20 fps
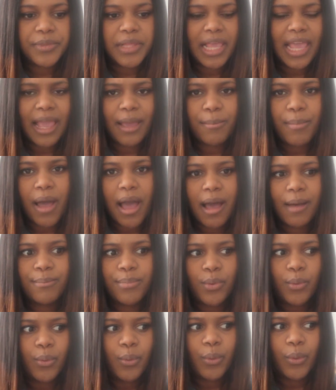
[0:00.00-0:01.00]

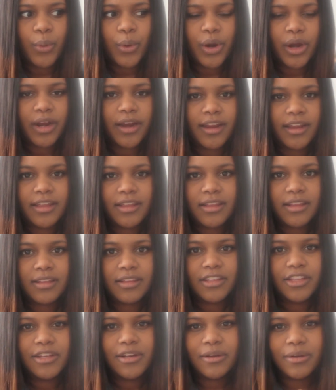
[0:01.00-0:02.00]
K-pop, or,
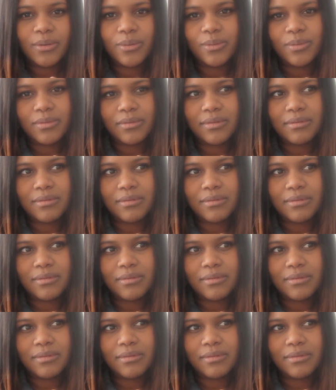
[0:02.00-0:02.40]
you know,